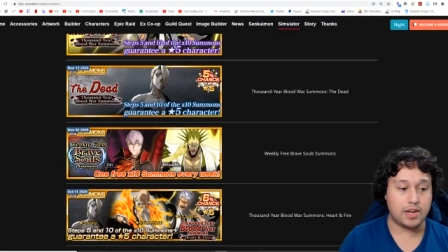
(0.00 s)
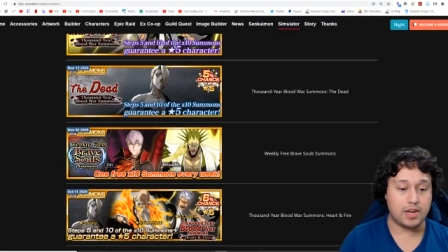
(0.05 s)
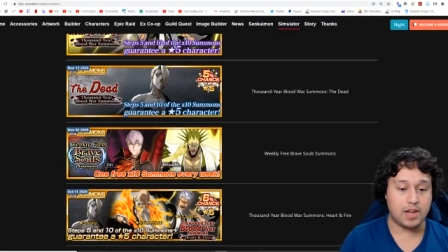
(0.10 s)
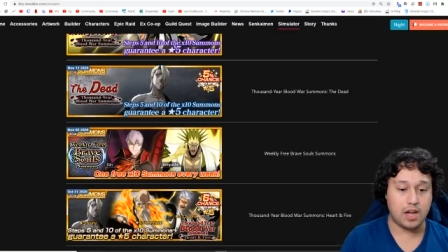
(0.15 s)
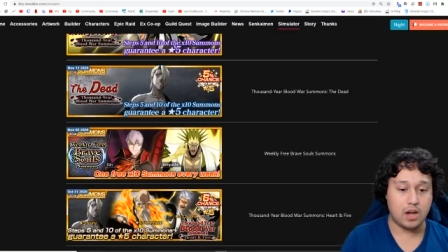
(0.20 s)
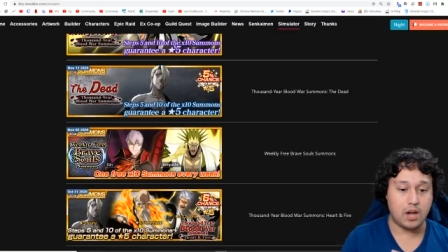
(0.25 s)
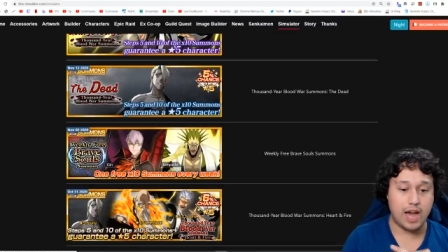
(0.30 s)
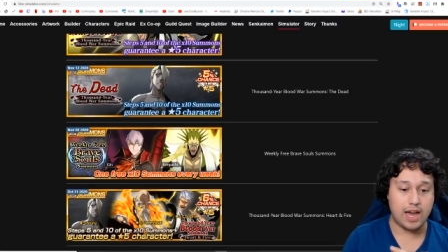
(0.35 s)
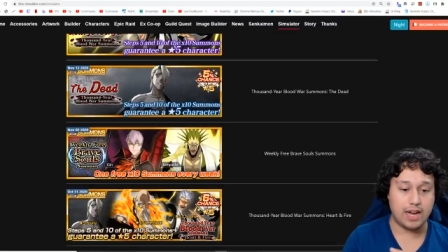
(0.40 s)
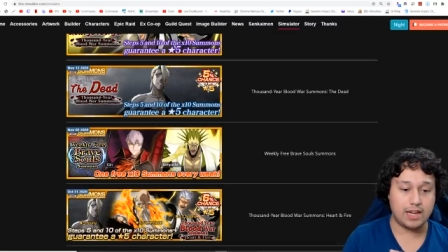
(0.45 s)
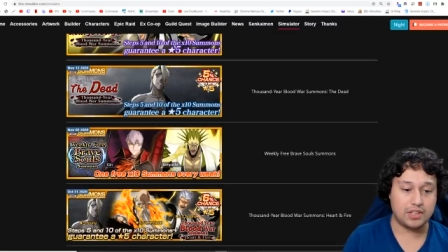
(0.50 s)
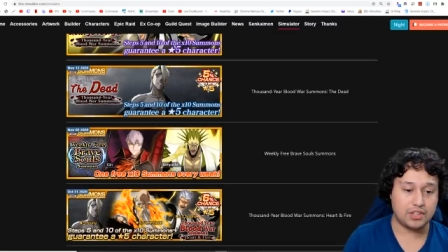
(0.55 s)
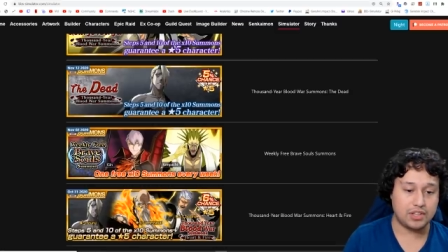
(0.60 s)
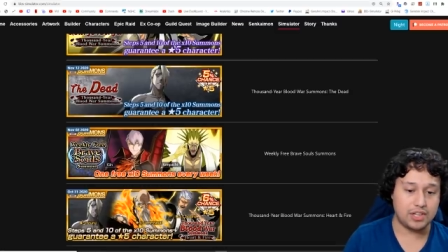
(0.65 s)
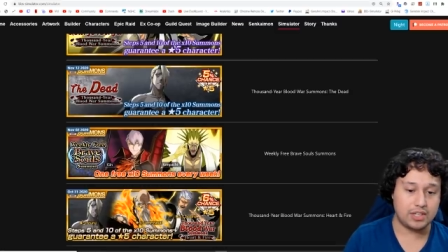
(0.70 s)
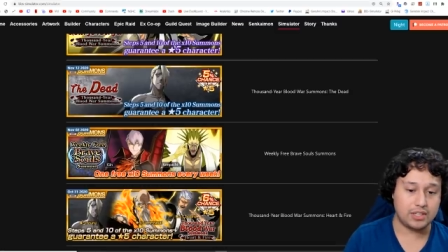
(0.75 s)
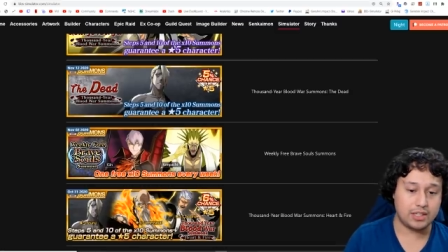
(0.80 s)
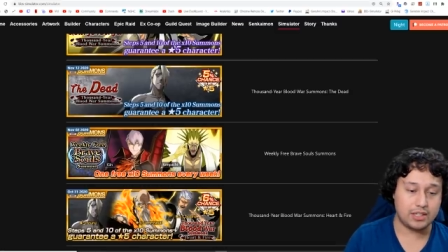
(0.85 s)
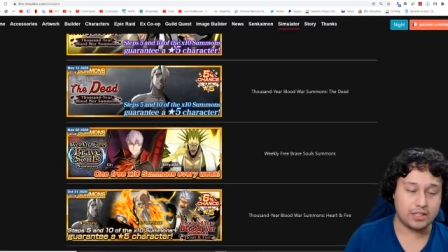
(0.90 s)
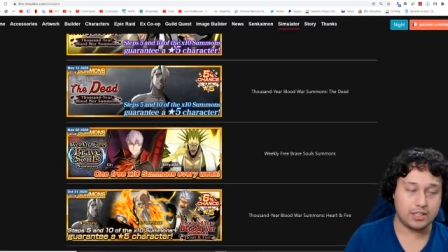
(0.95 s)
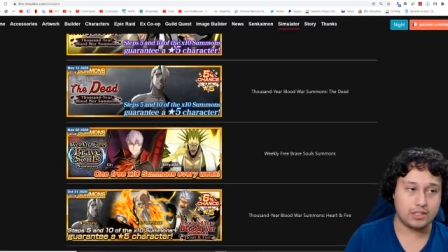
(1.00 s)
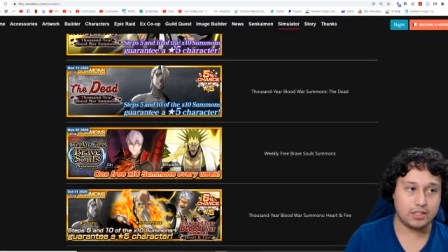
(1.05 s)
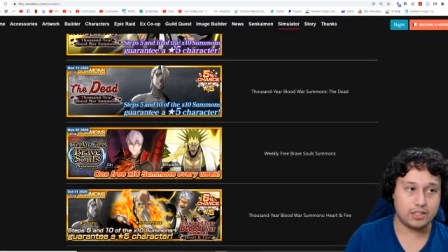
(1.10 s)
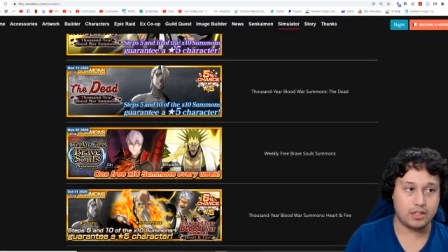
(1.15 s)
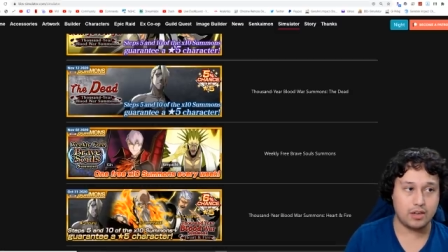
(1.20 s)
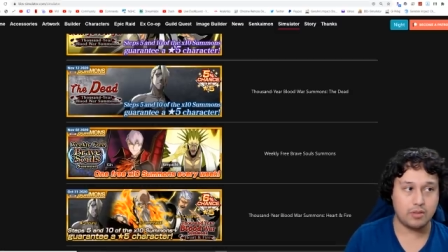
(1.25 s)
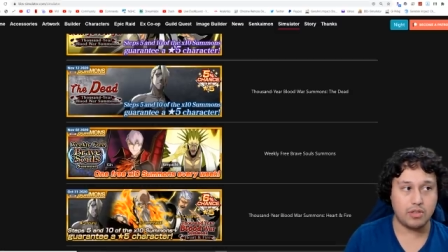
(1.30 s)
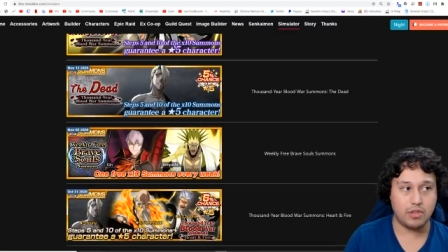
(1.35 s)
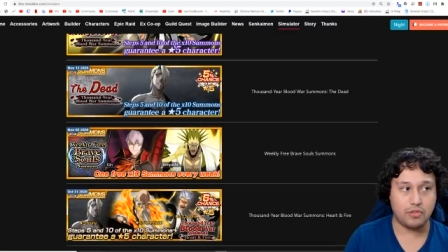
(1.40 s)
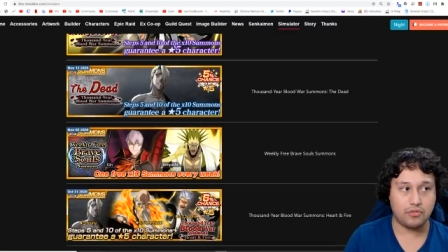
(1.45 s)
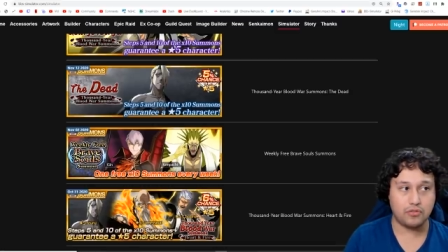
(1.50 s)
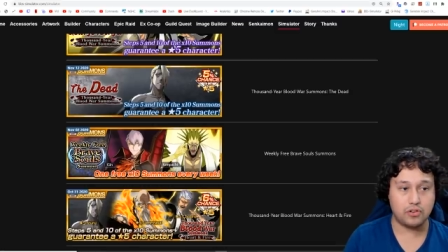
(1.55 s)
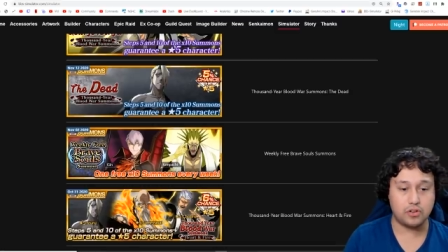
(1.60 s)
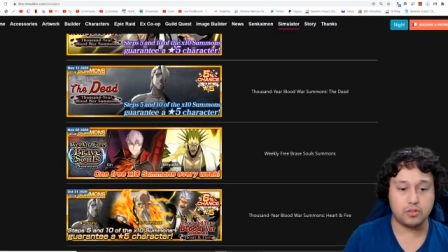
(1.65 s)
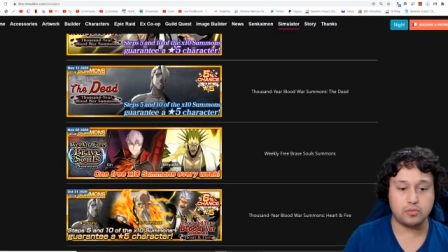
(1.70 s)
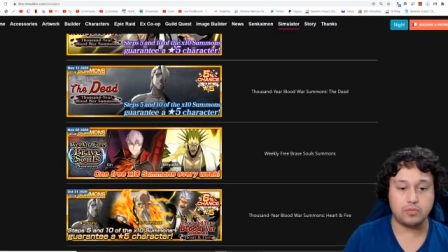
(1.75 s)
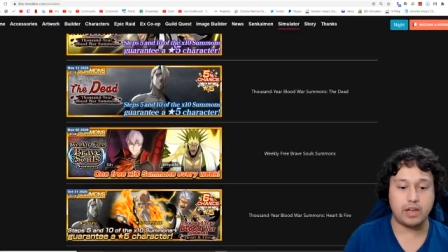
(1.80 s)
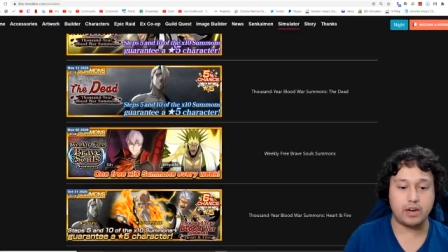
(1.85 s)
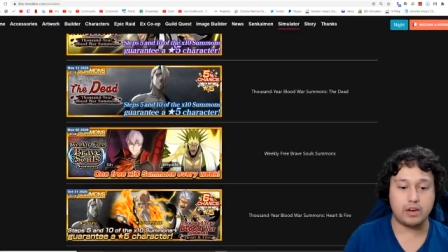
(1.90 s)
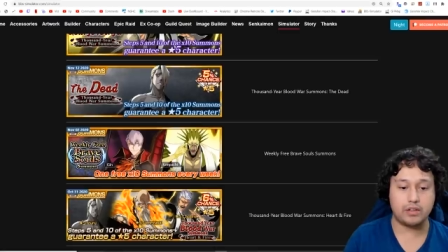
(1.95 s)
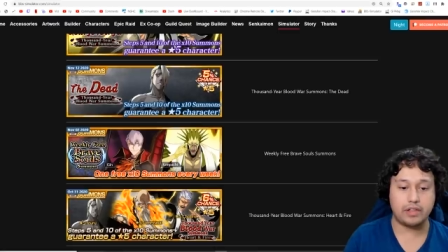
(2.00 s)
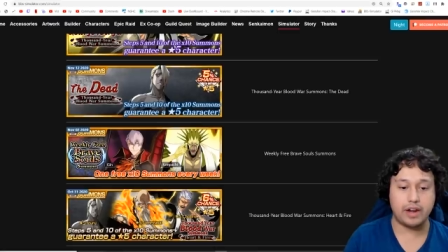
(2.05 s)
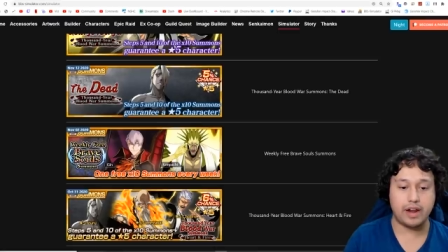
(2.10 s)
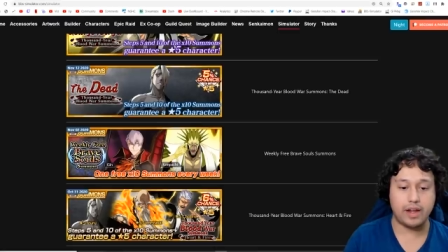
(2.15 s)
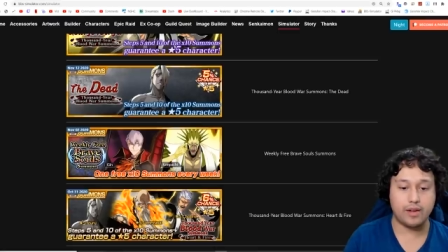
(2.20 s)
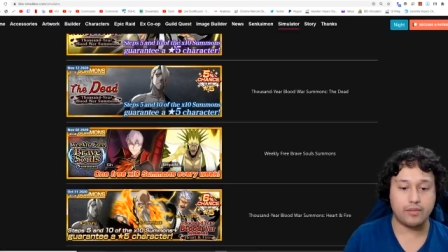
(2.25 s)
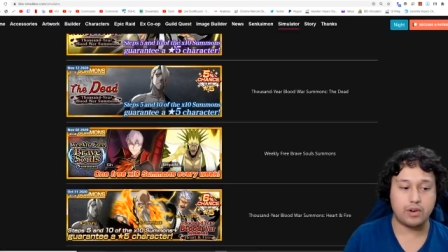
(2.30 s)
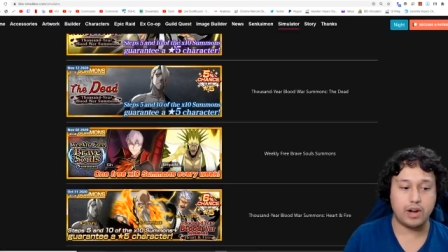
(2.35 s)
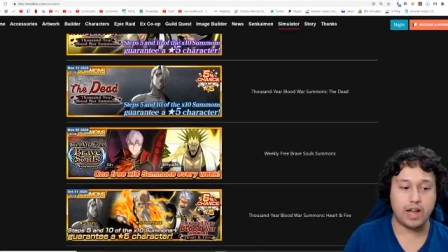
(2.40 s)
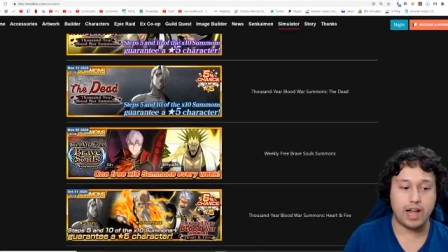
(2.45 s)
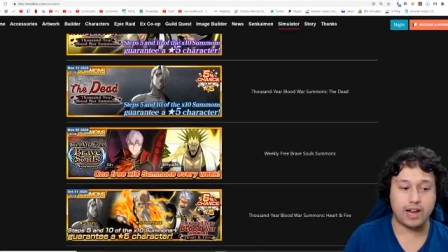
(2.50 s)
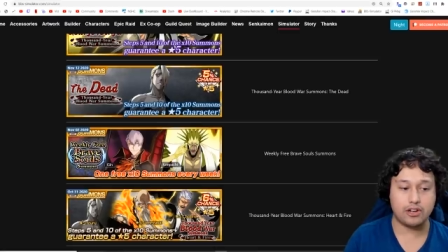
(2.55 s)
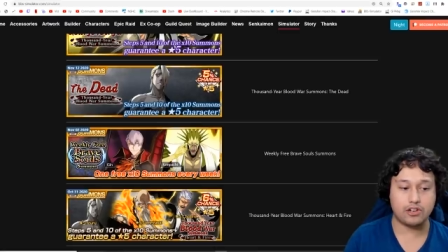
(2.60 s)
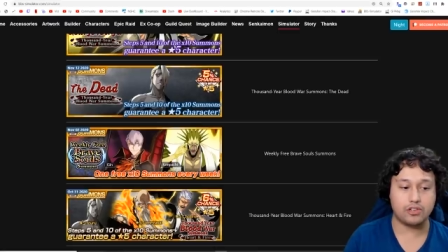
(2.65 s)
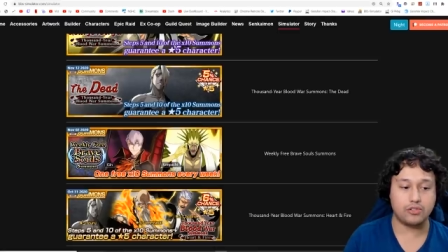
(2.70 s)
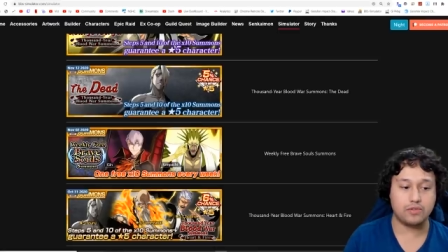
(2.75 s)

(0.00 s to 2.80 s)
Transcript: Now, I think that this is going to be the first banner that I ever actually